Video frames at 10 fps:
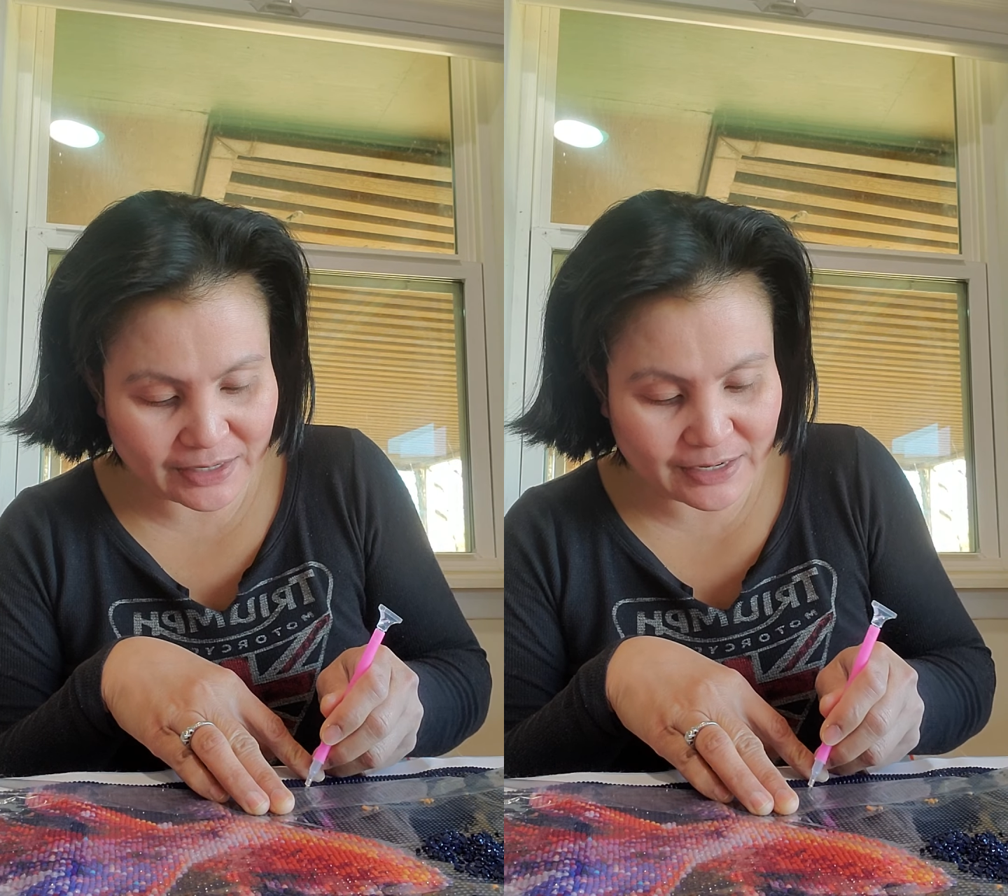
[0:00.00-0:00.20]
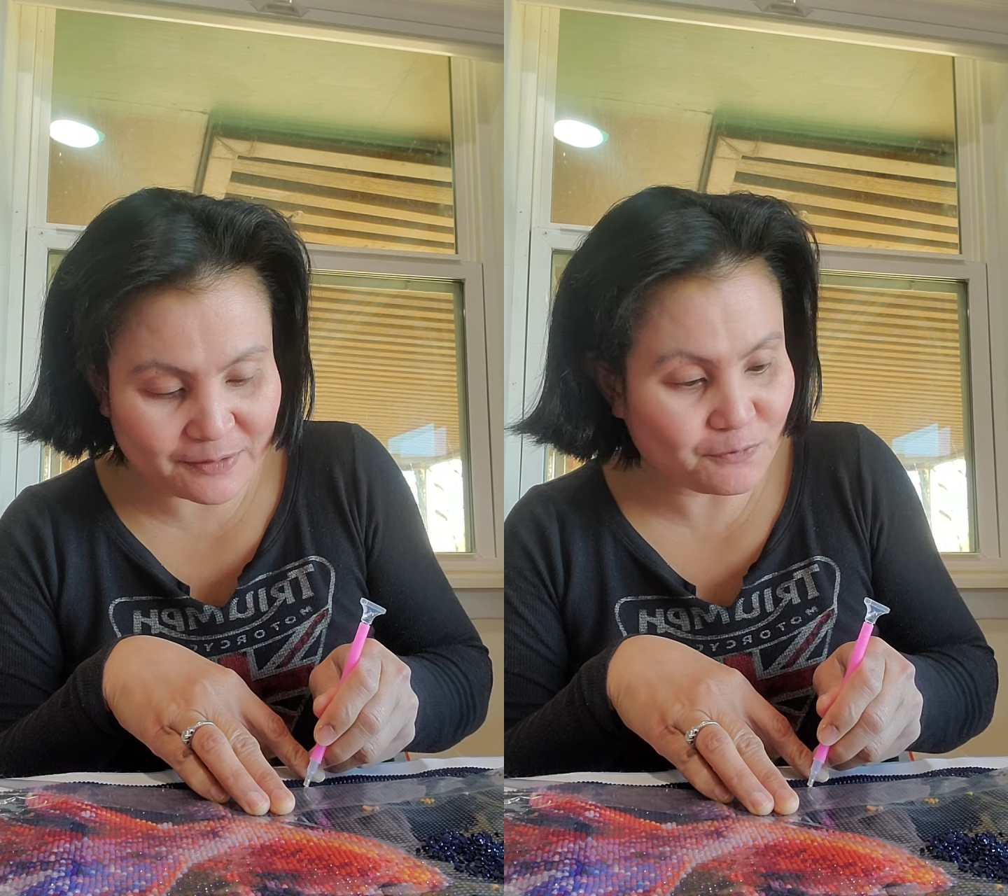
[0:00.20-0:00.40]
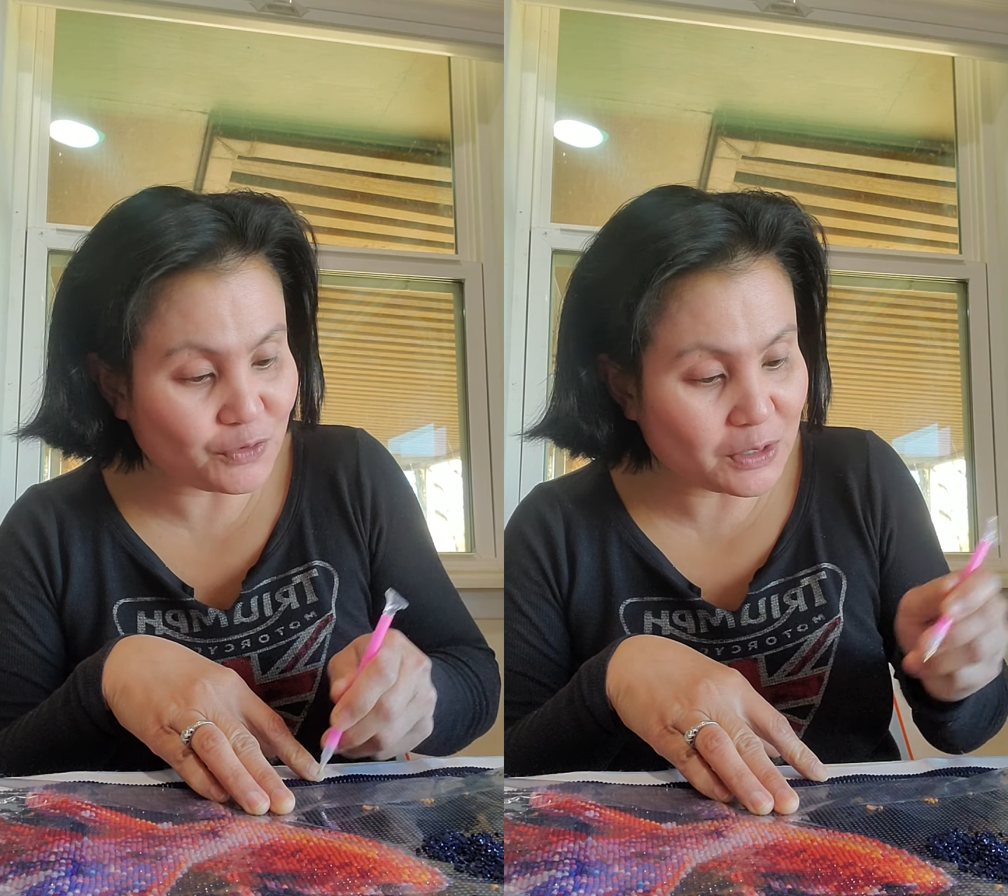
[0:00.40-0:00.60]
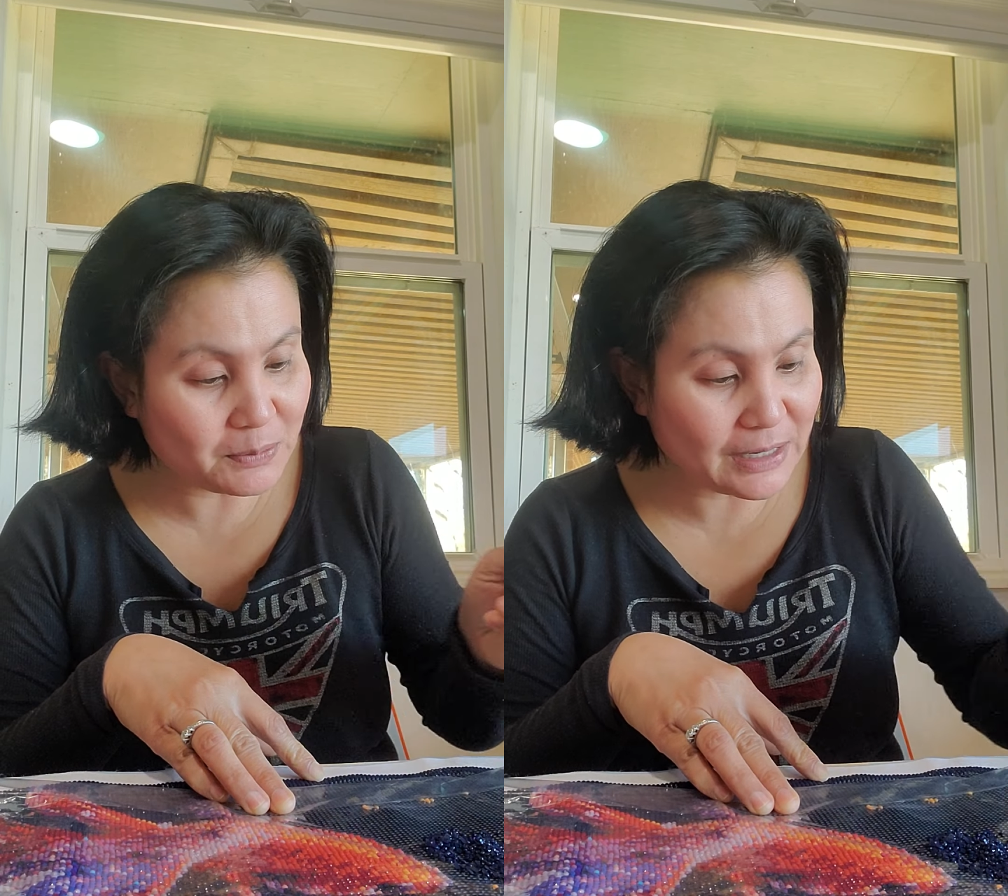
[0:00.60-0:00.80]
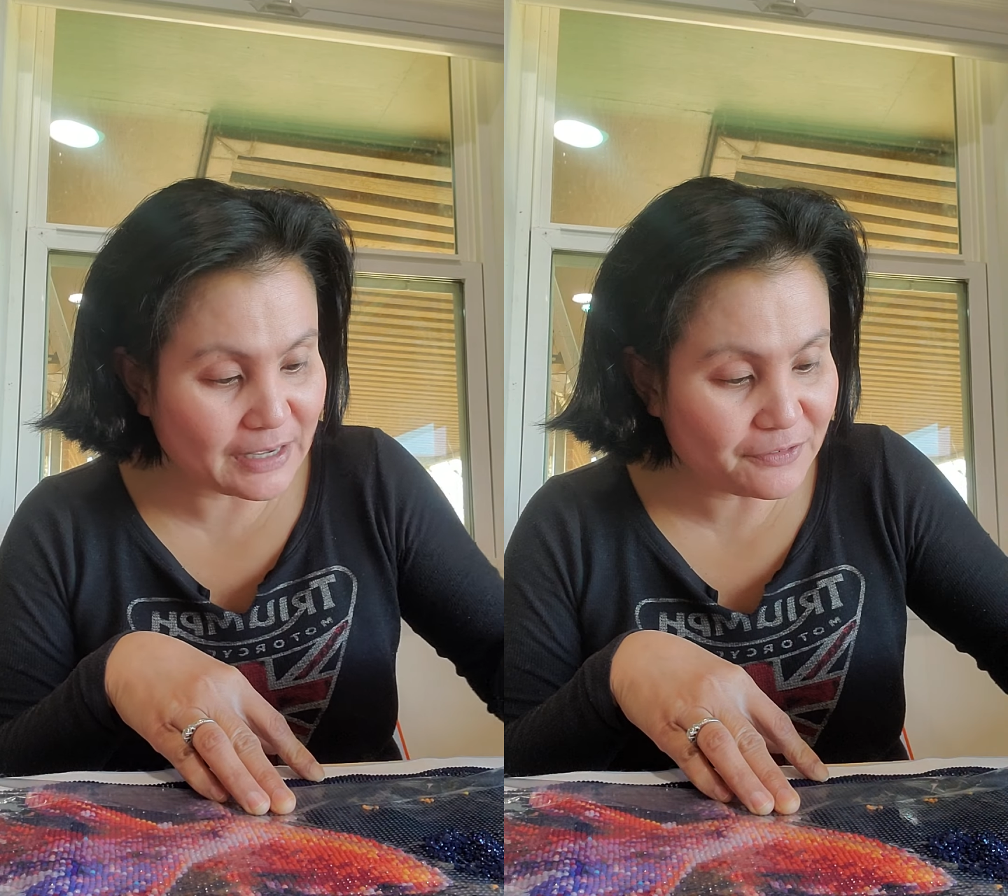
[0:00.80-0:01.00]
love farm
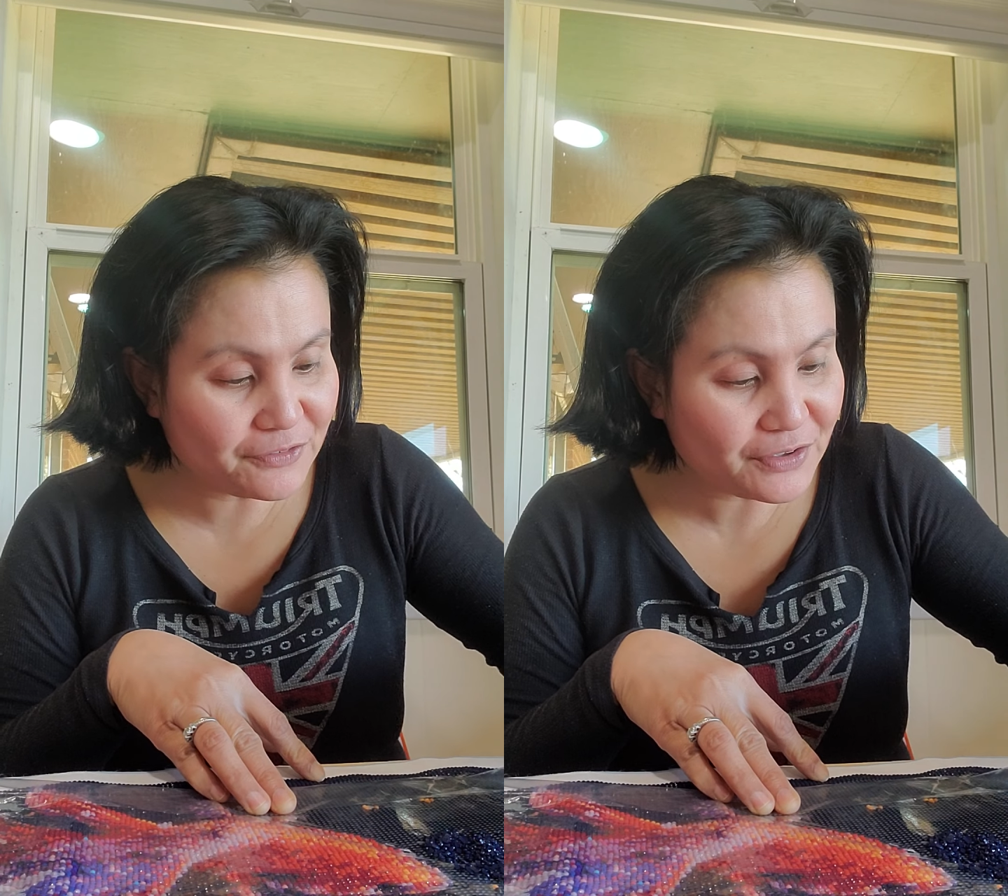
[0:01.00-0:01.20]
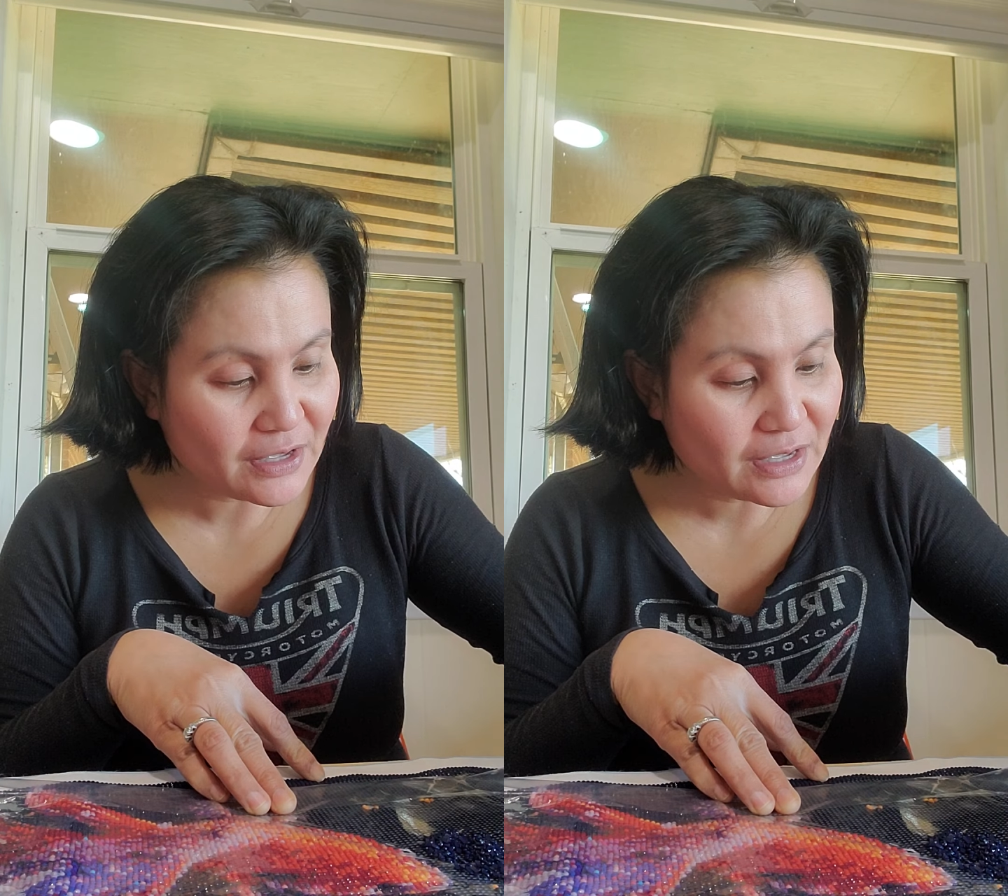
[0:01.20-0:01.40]
life.